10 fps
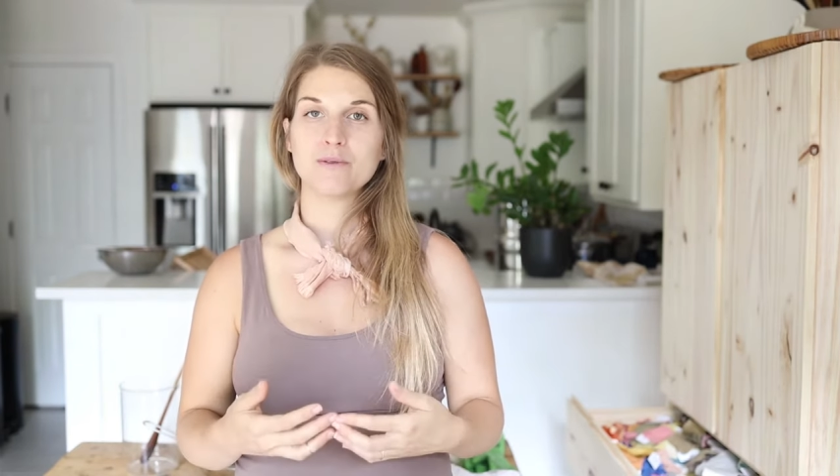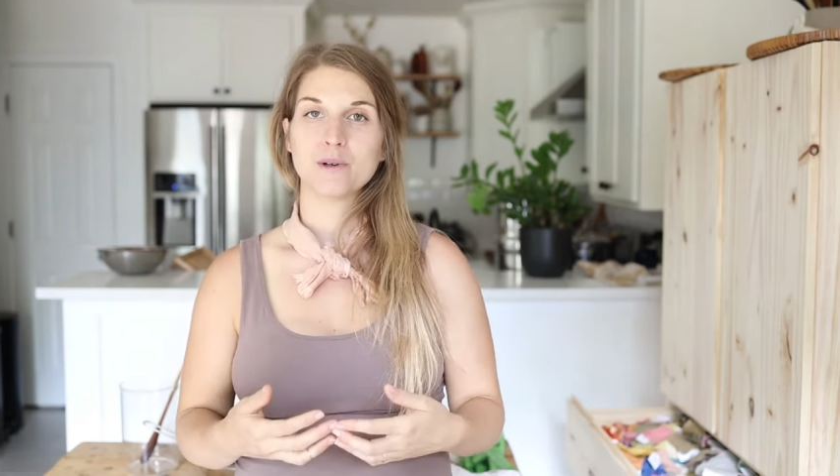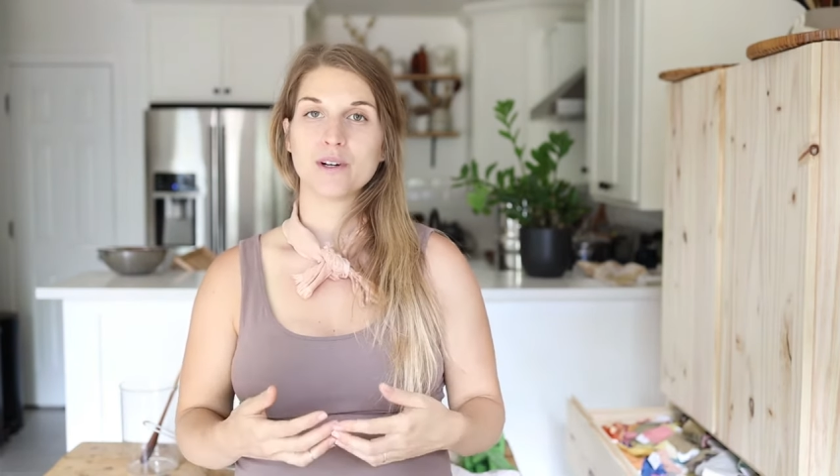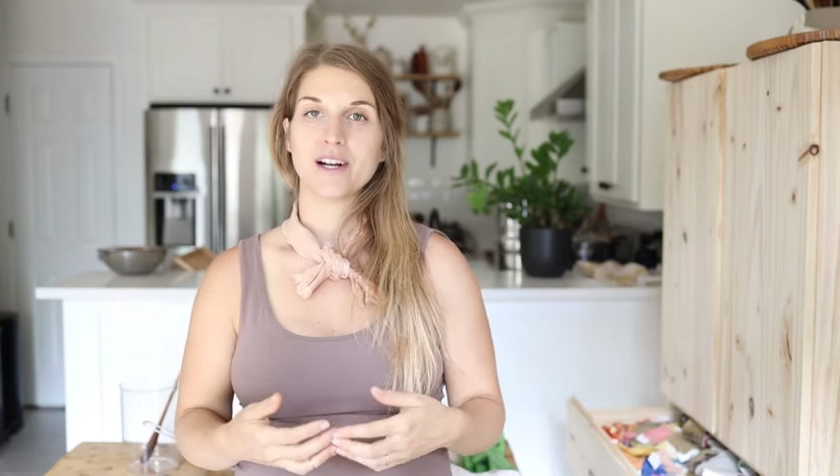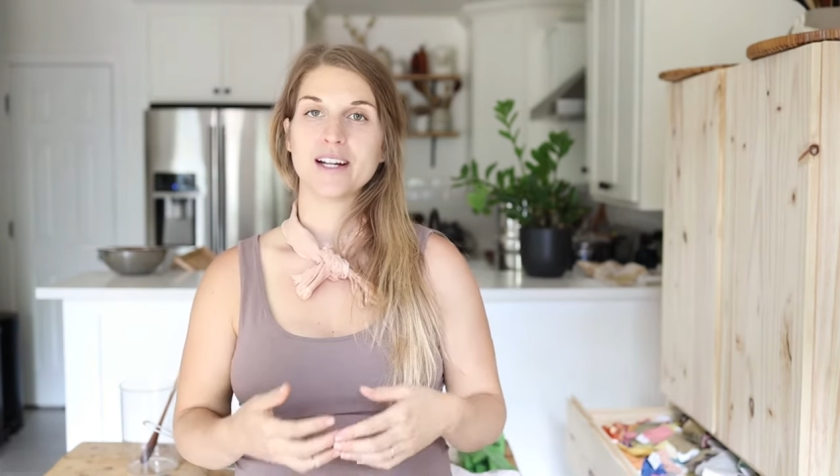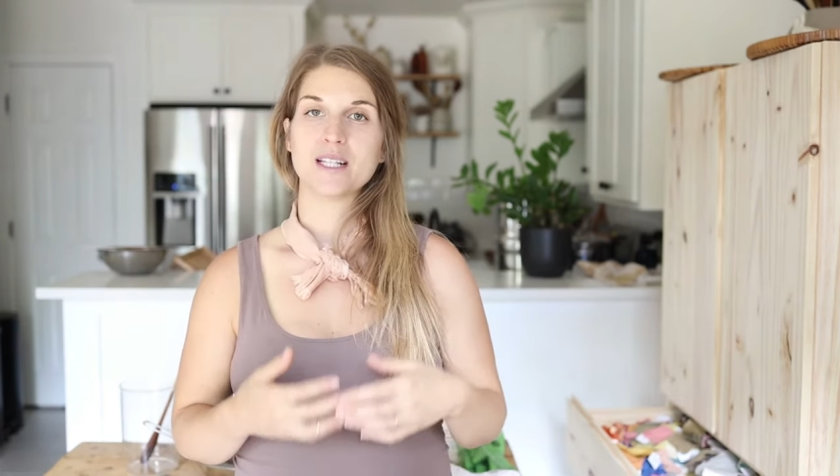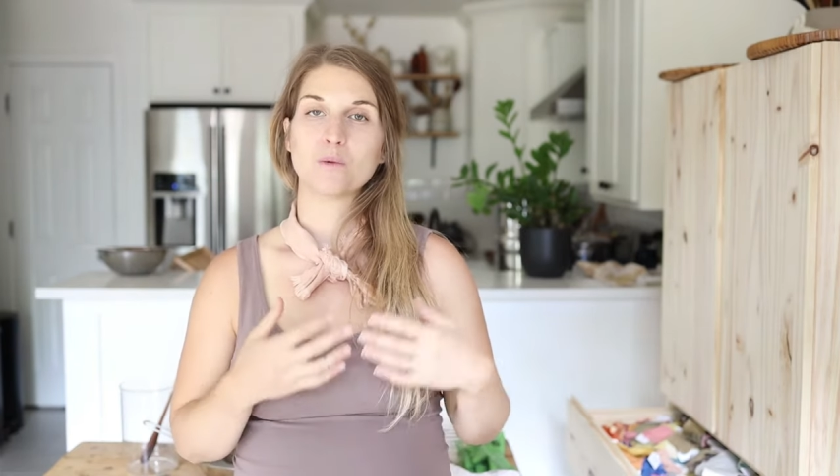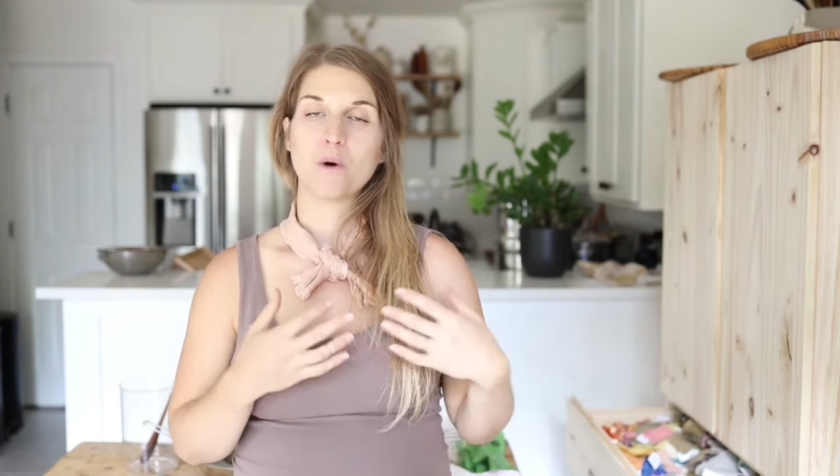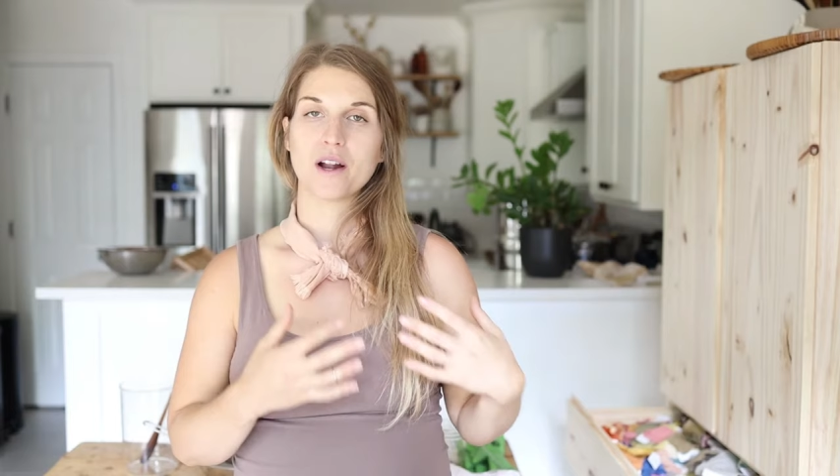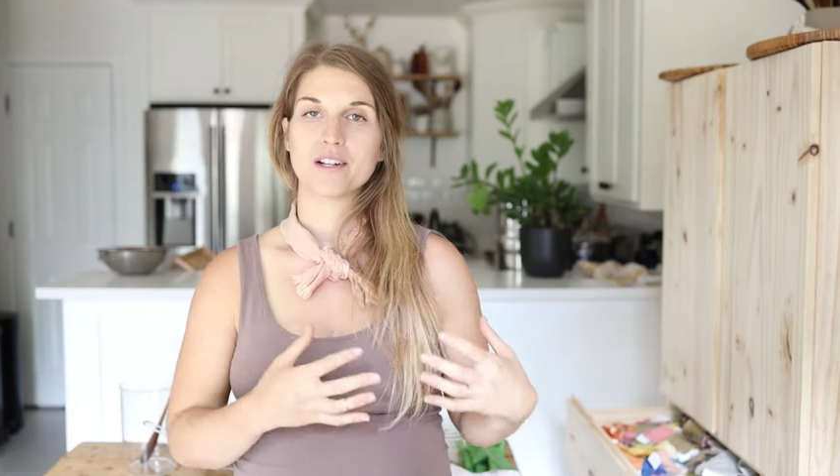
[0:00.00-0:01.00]
for in its
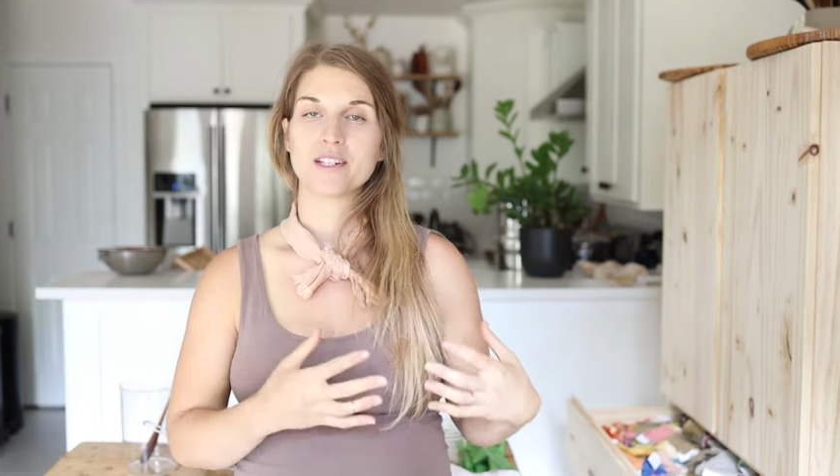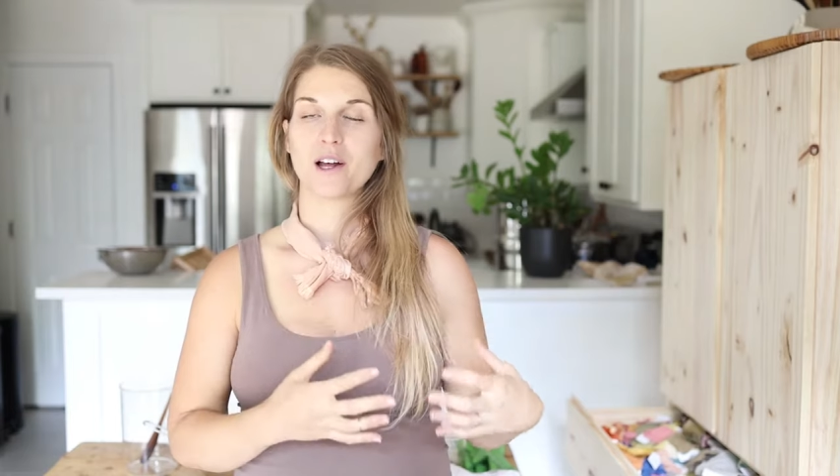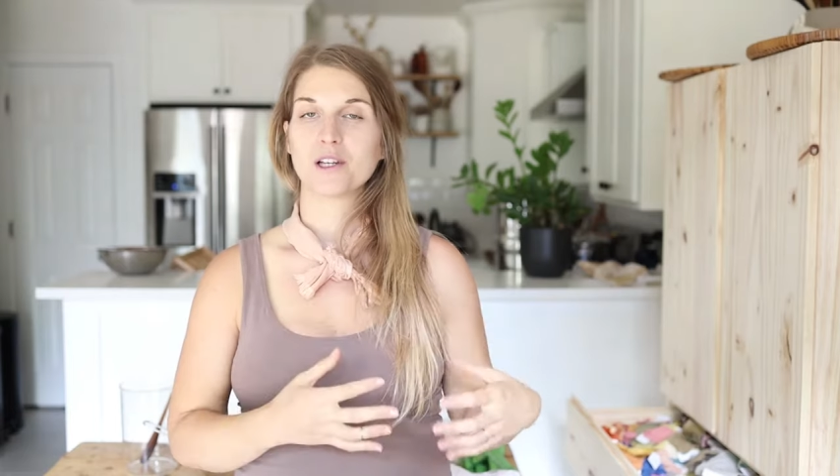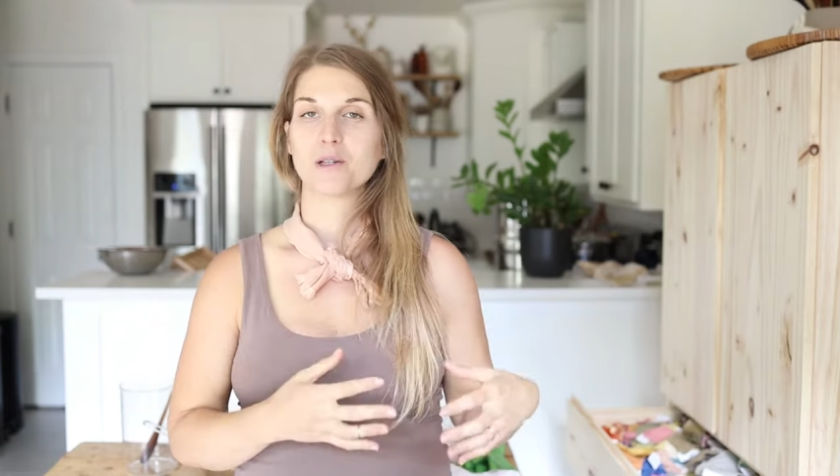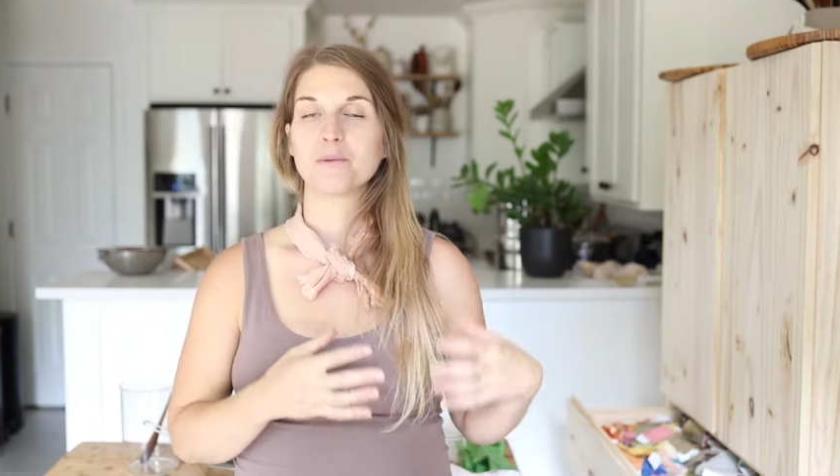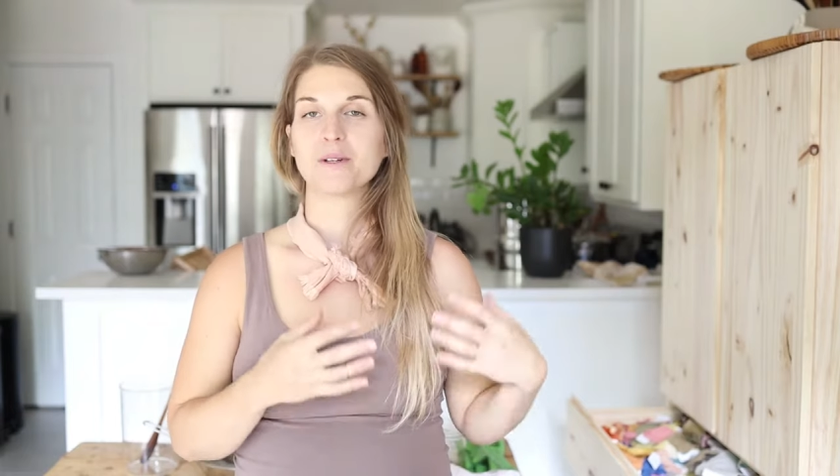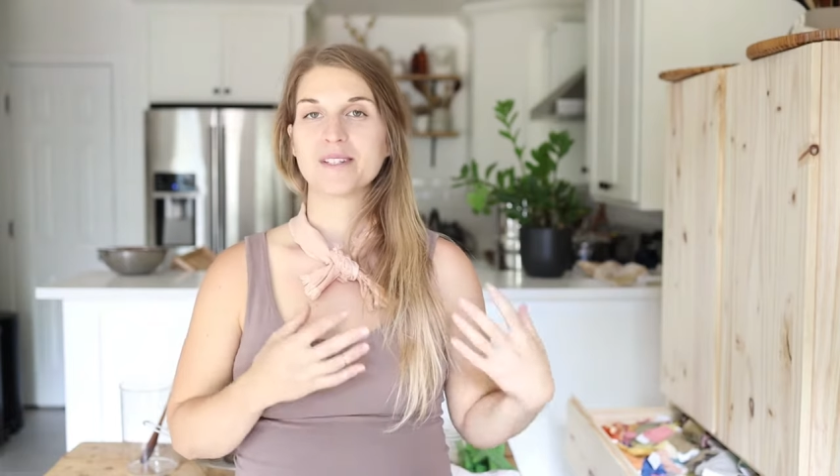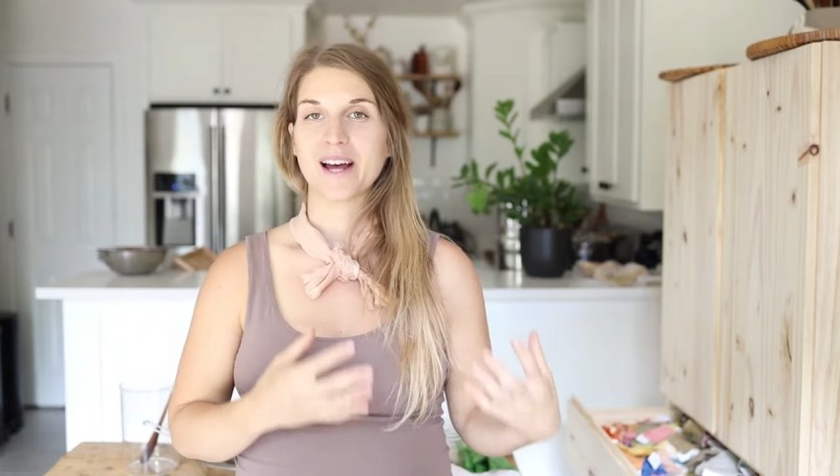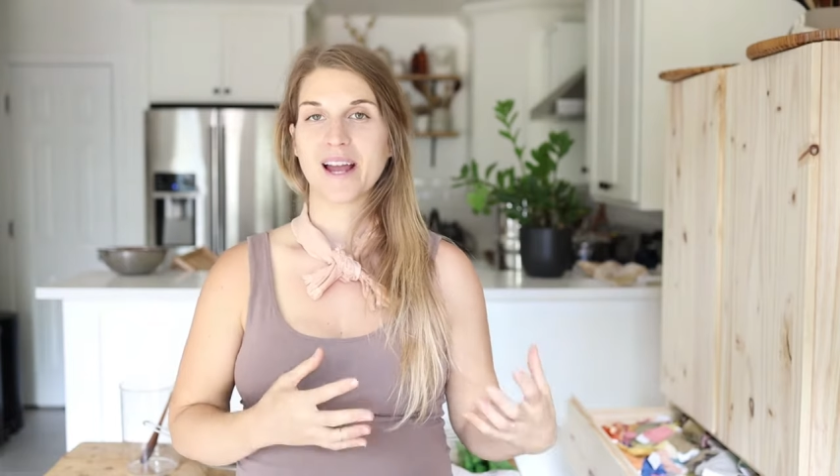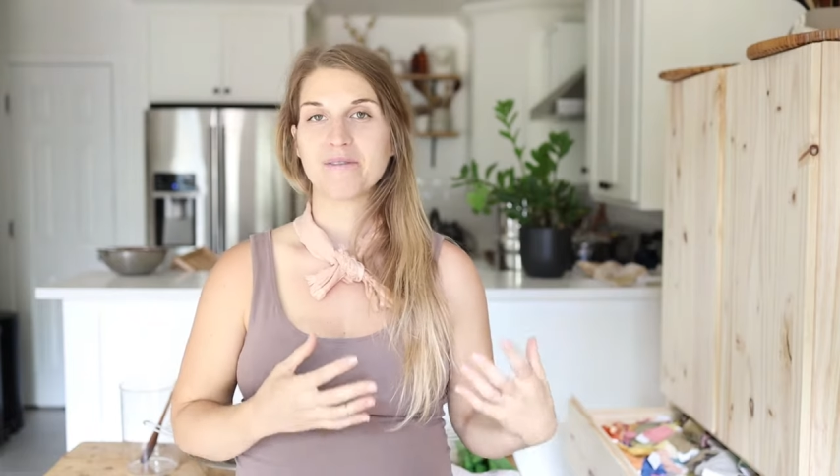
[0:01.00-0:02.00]
water-soluble
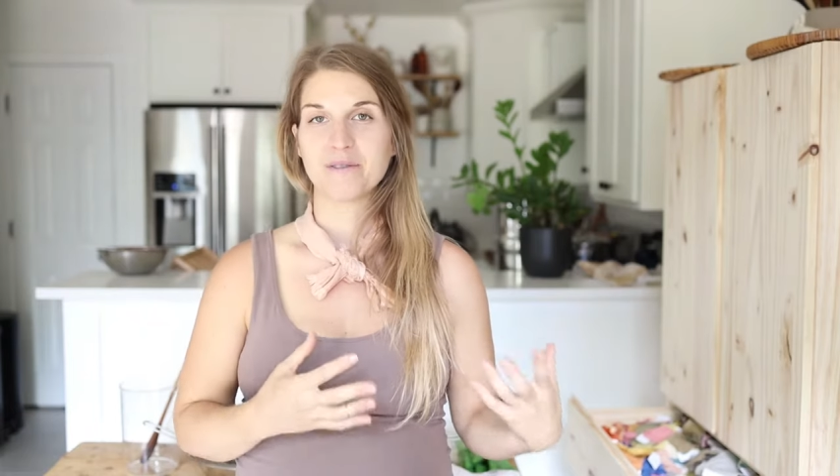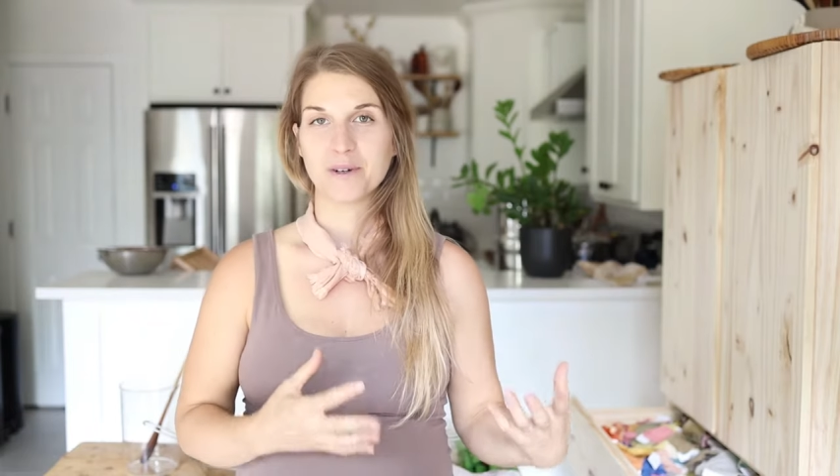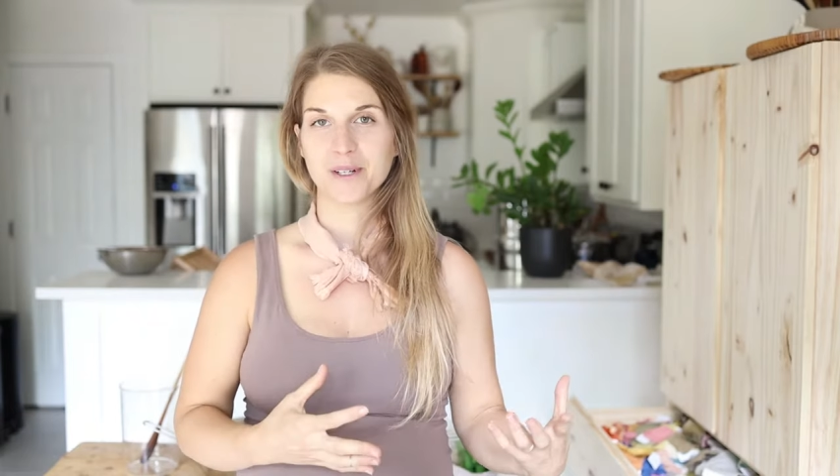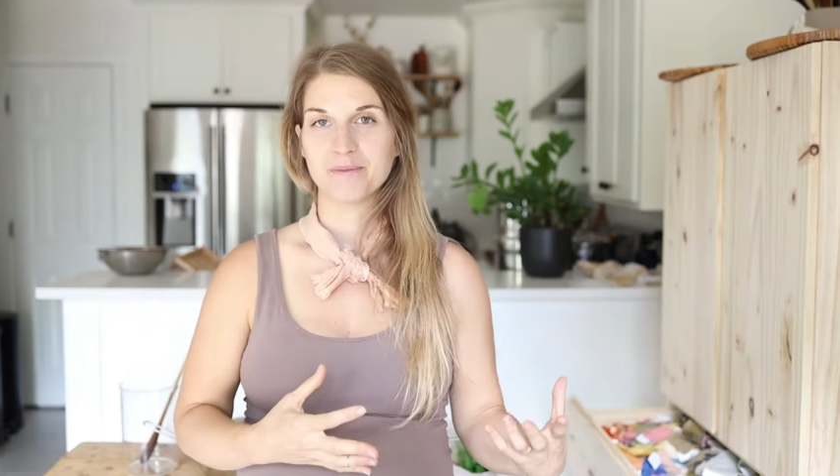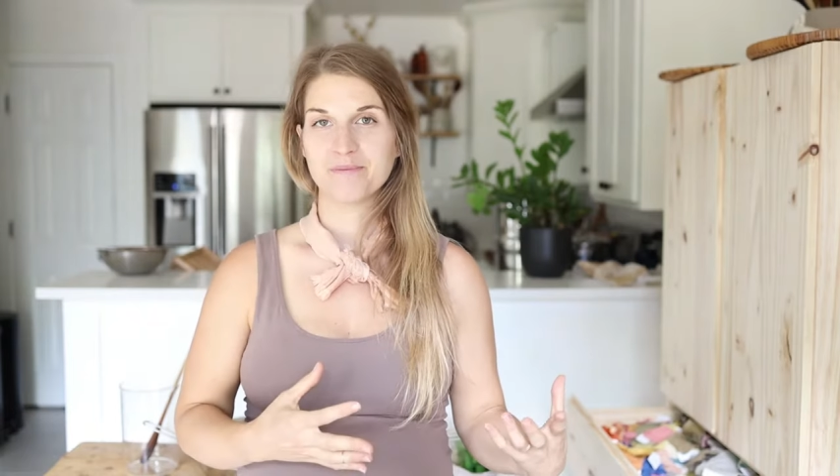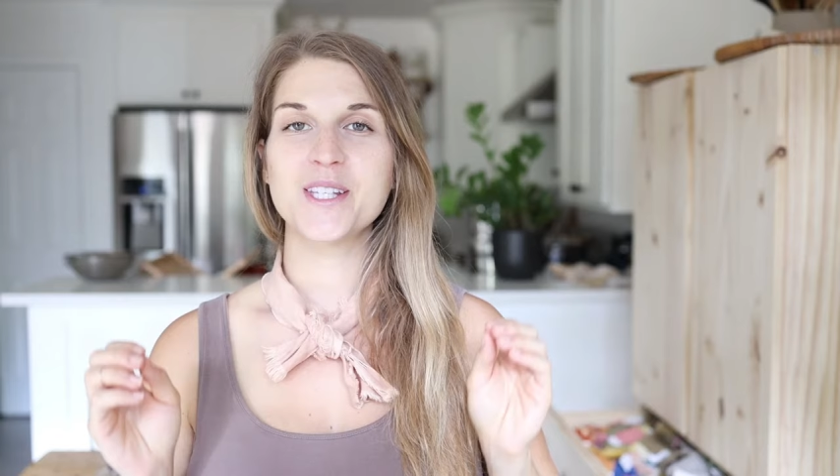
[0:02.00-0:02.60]
dye form.